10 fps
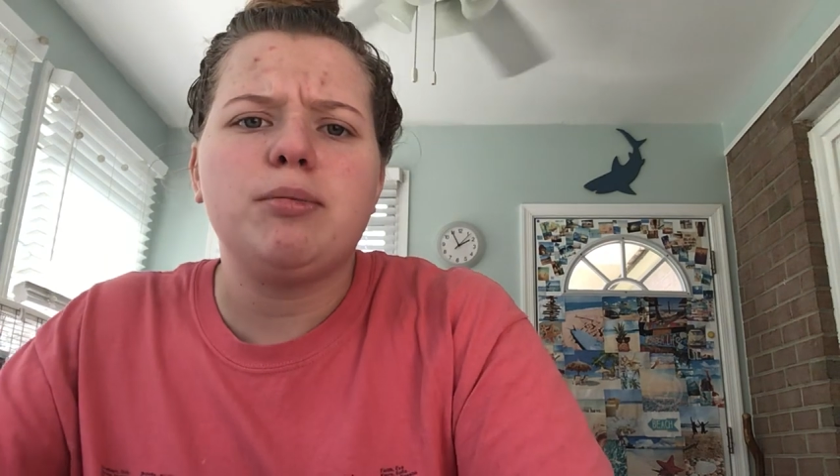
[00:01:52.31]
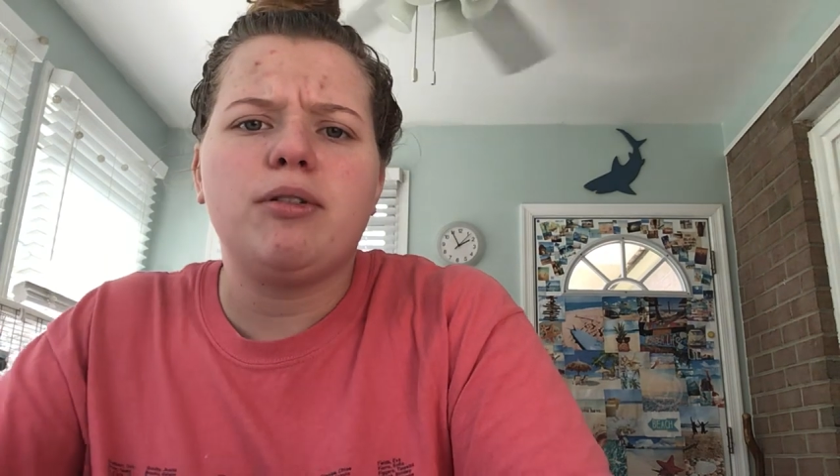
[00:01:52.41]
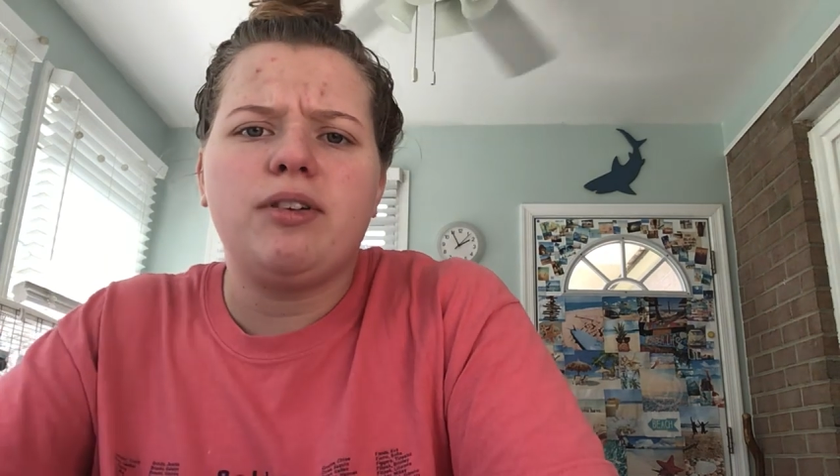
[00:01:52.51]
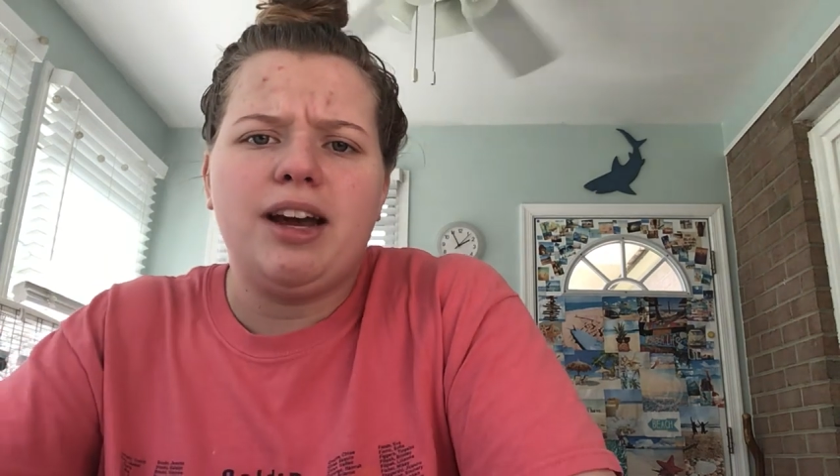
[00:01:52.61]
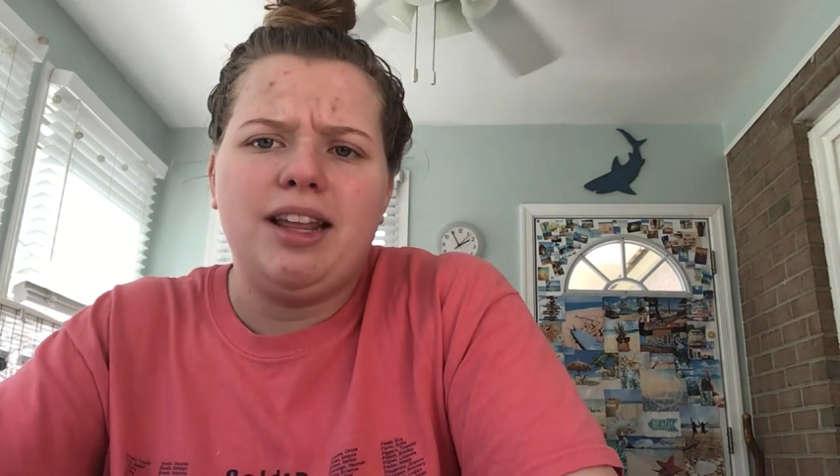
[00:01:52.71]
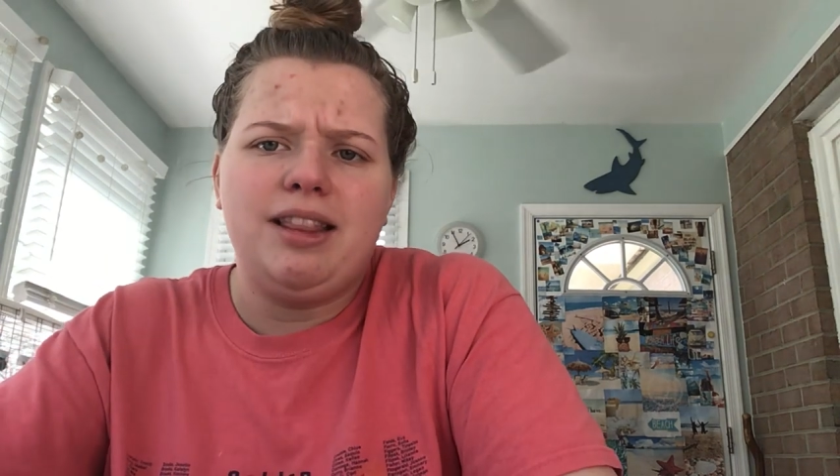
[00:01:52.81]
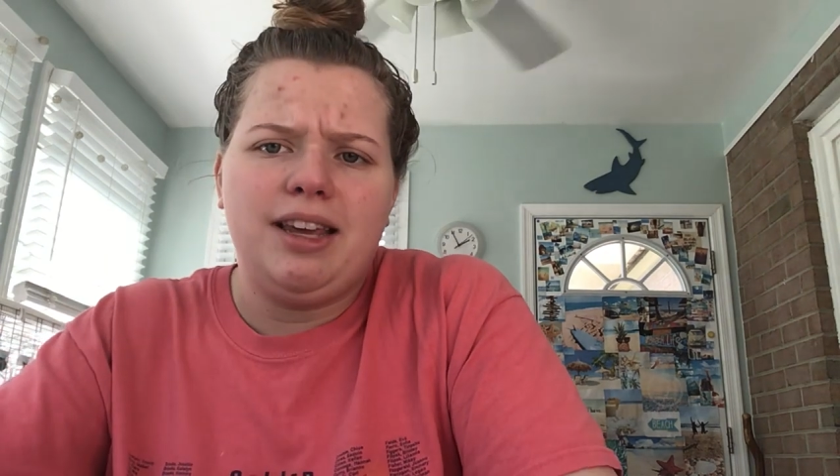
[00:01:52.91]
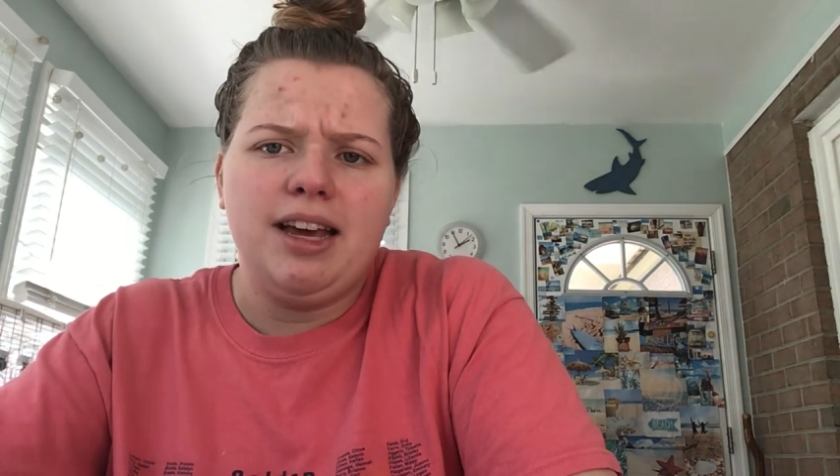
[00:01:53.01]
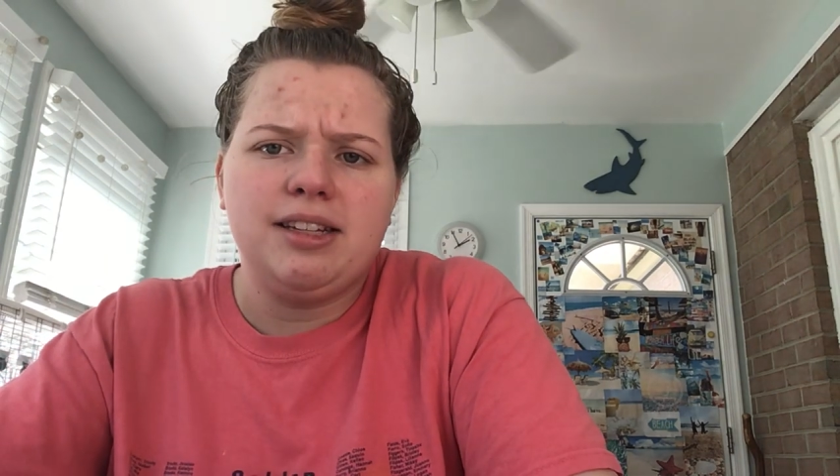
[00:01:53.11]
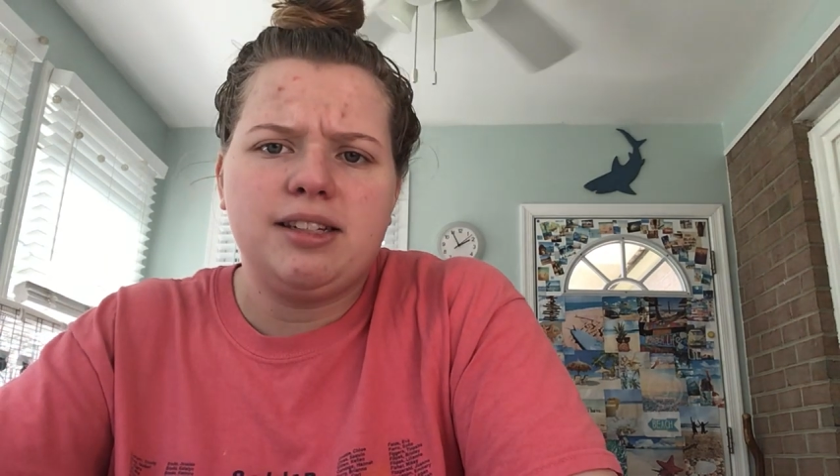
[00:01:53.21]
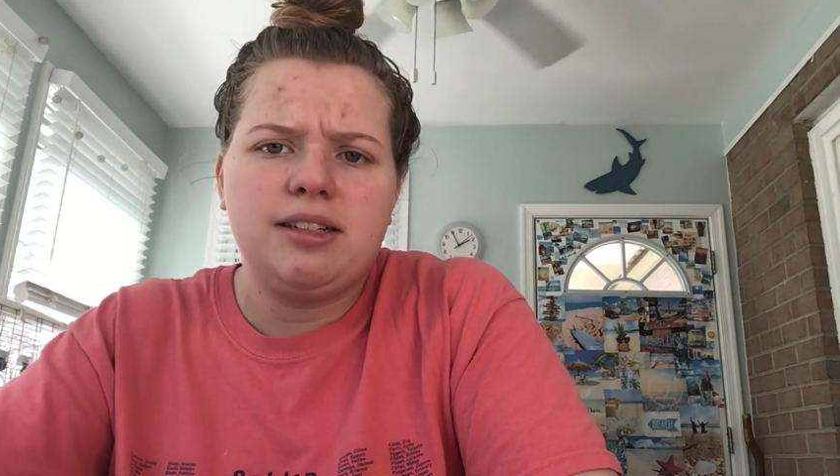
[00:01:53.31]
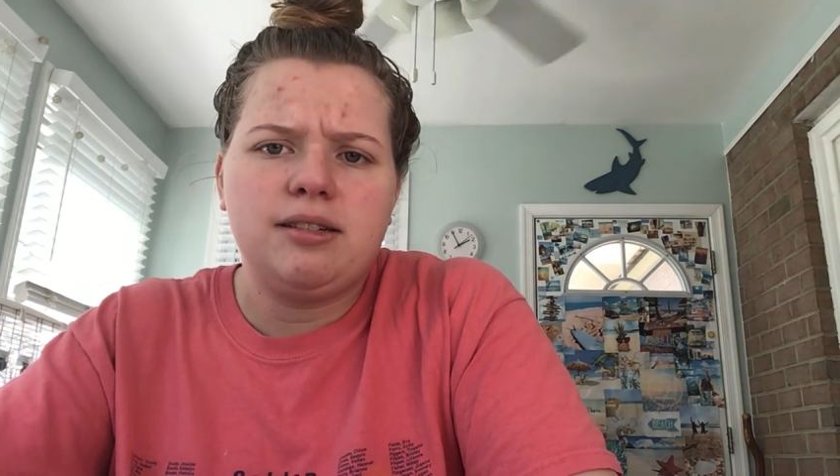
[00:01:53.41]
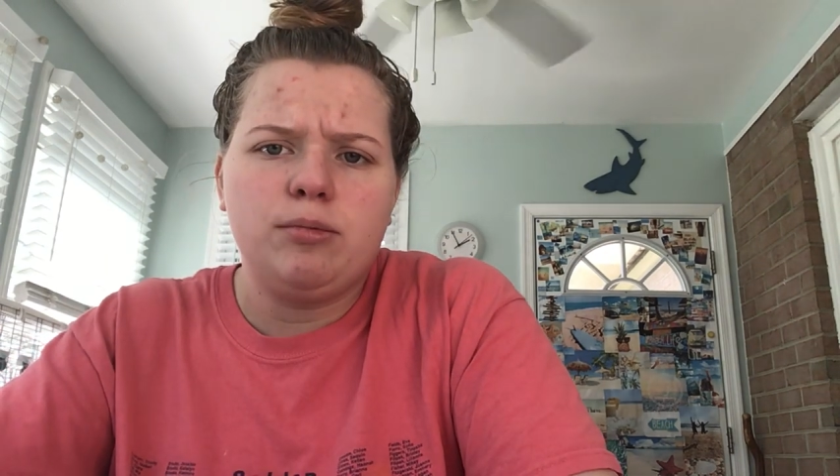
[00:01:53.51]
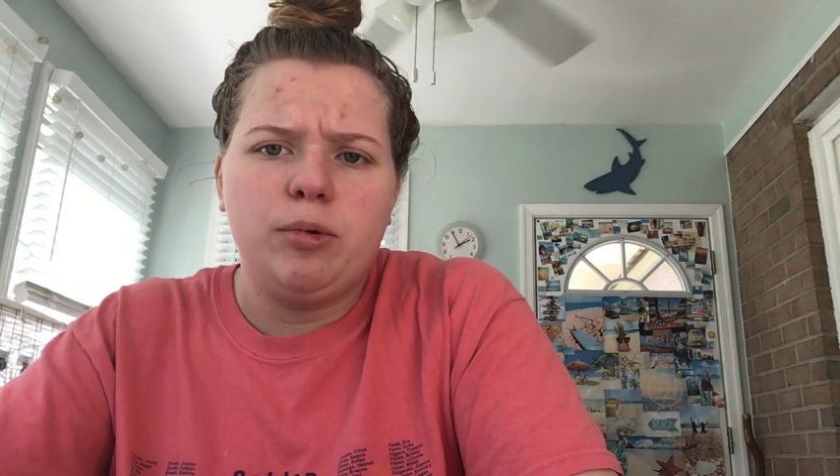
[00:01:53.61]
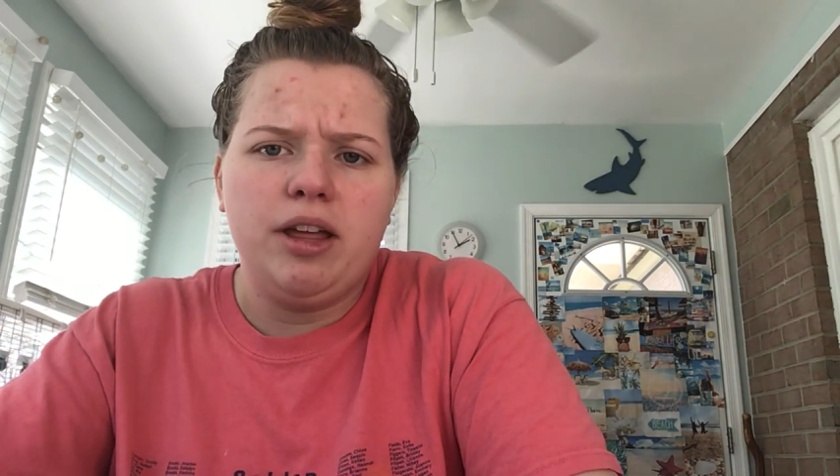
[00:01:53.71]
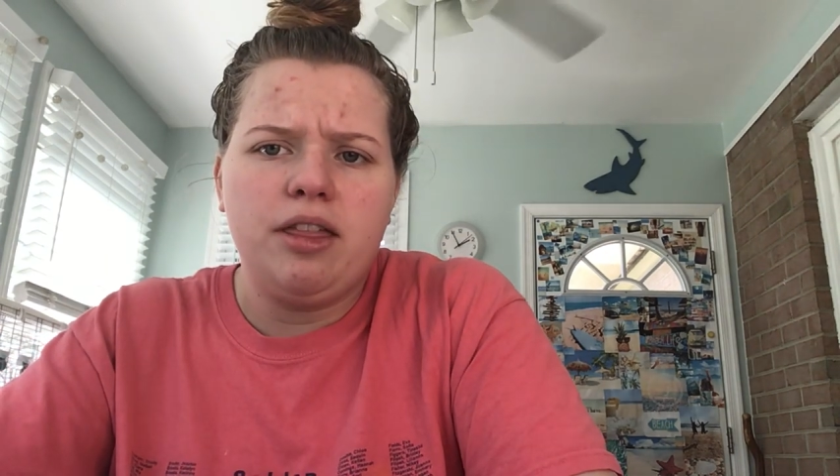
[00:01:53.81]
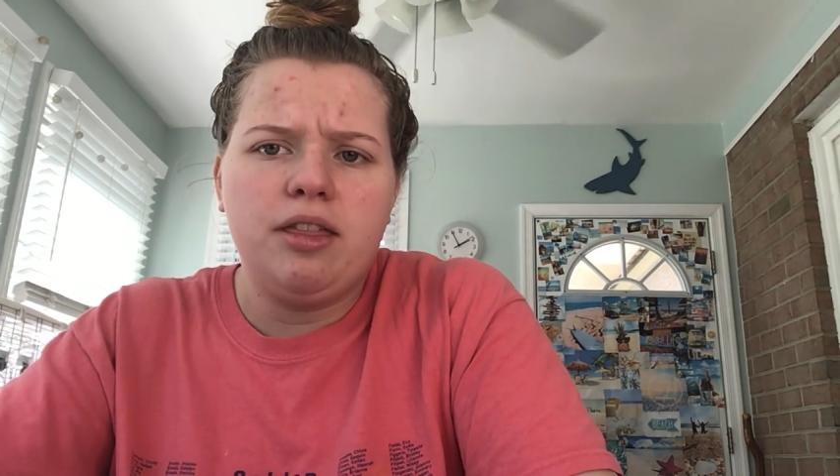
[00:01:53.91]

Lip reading: provide the guest with